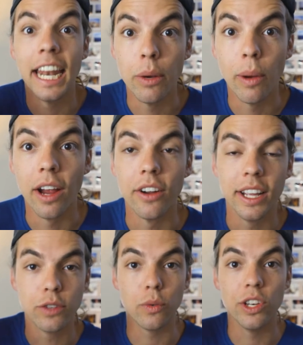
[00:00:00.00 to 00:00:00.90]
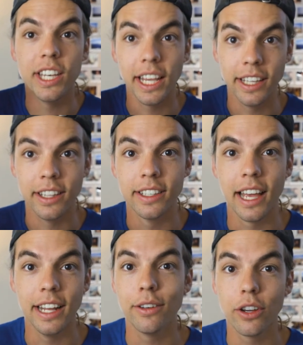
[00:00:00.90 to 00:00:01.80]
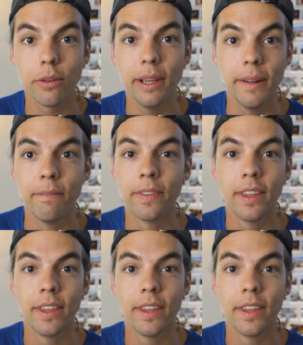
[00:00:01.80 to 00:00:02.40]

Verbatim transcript: anywhere. It's ridiculous. It took me,